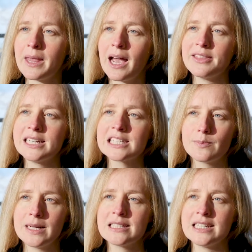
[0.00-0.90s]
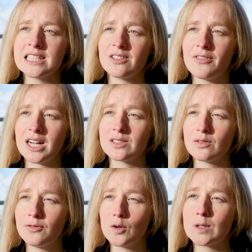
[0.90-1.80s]
And this species survives for
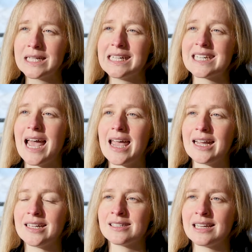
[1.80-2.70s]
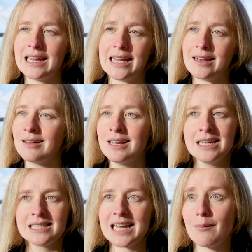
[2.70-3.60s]
14 days in
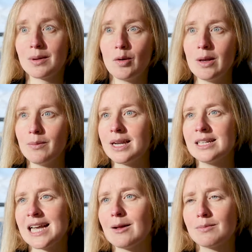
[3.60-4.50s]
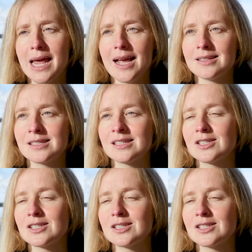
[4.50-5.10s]
damp equipment and damp nets.